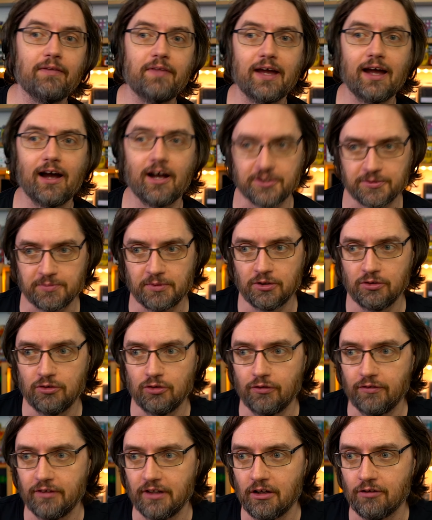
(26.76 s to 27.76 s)
They asked me
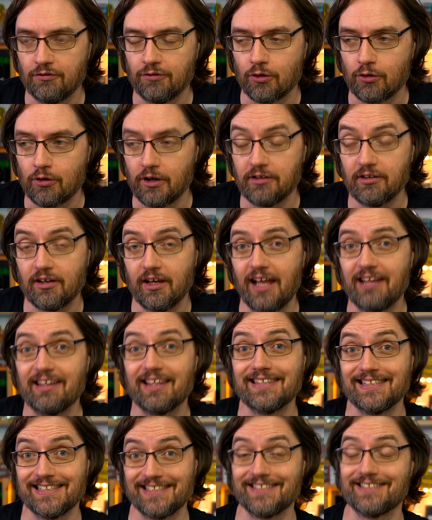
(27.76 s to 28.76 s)
to do a video for it,
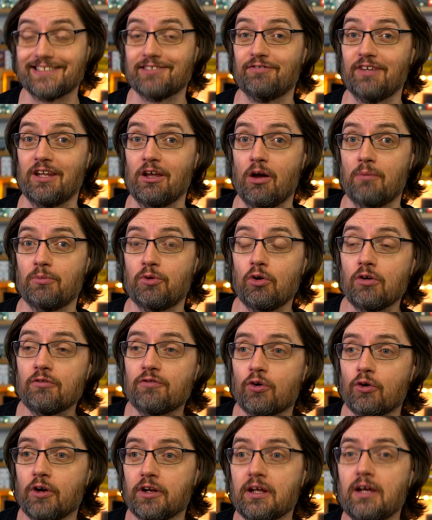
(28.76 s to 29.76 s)
and this is the video I'm
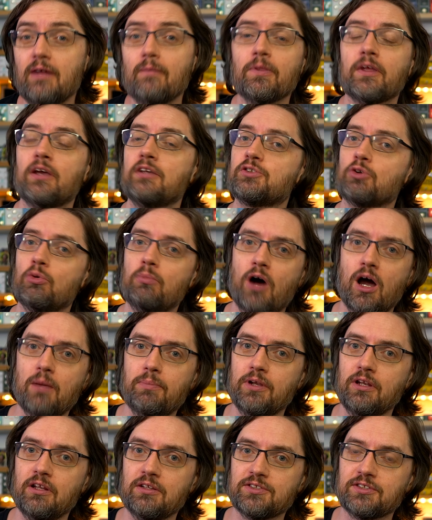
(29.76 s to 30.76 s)
doing for it. It's all
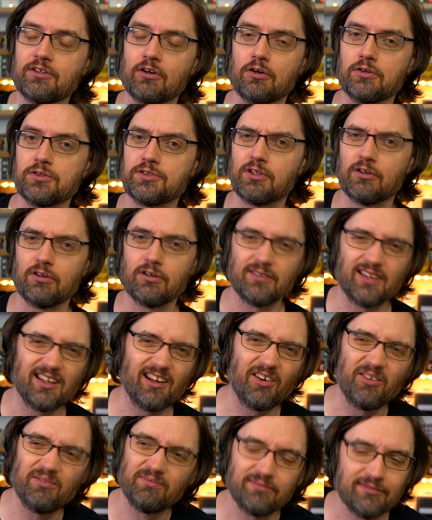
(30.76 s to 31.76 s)
my opinions though, so
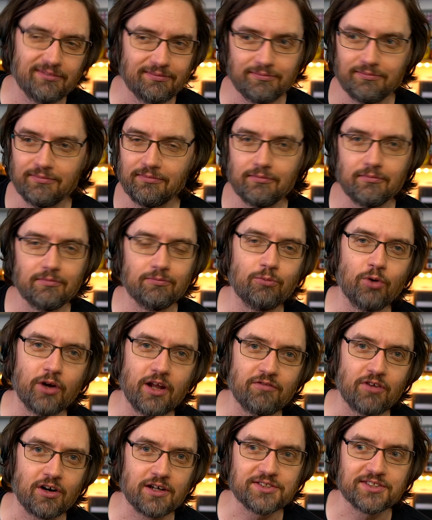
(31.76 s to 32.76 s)
you know,
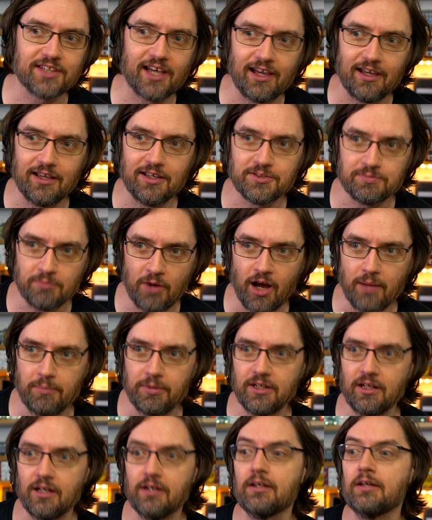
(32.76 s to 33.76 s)
whatever I say is my
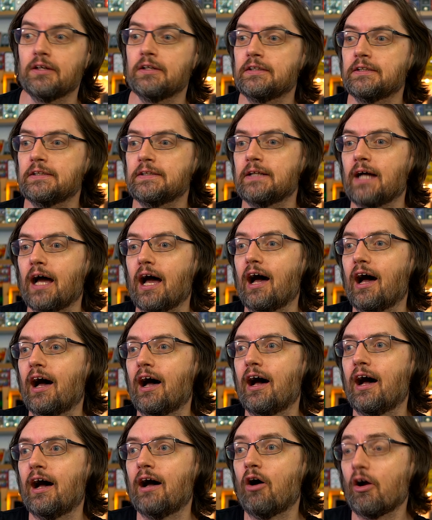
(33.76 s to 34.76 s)
opinion.
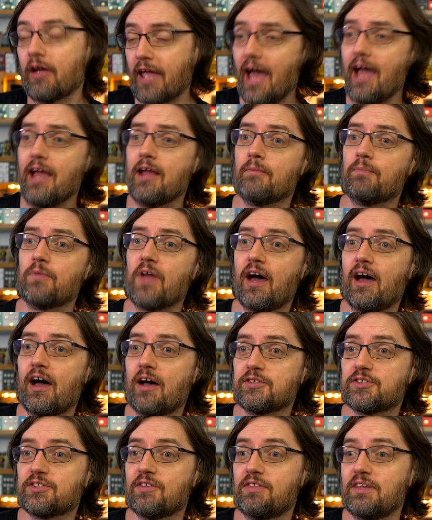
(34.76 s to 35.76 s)

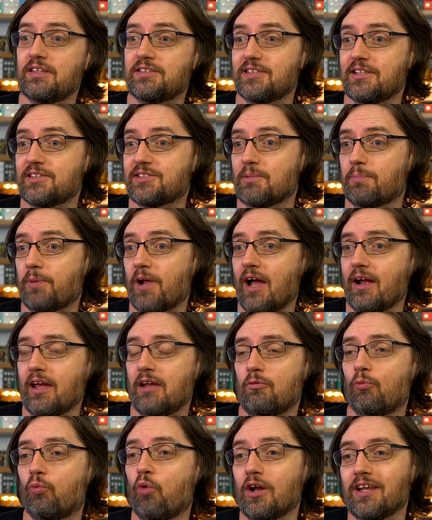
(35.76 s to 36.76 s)
So this is the
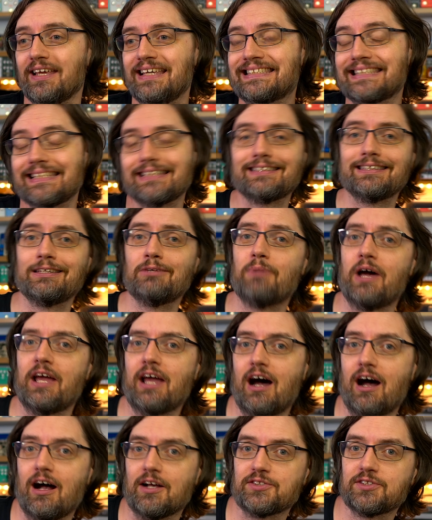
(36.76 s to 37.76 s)
plugin. What is it, you
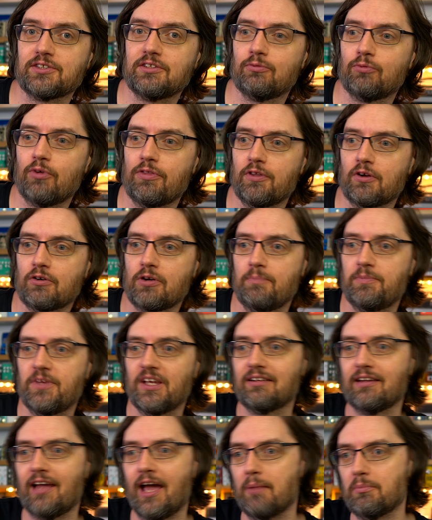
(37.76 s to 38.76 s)
may ask, with the
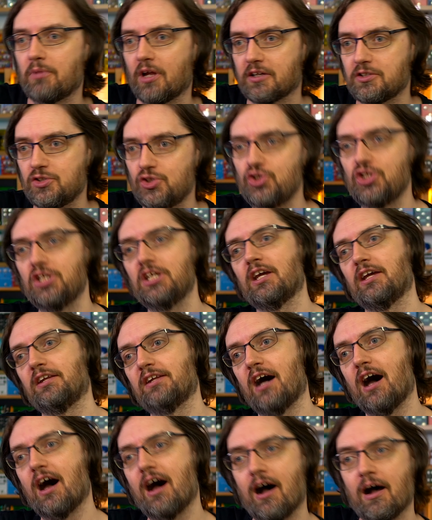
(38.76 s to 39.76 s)
cryptic name like
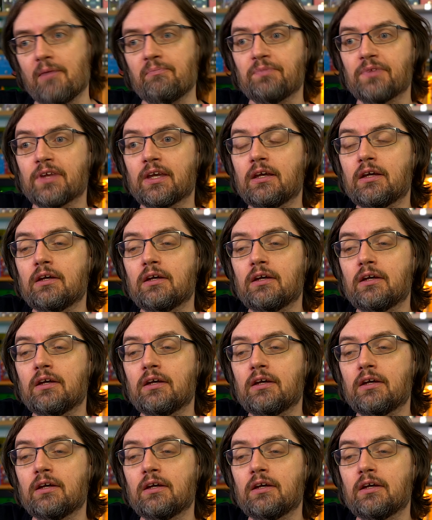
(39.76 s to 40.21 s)
GNR?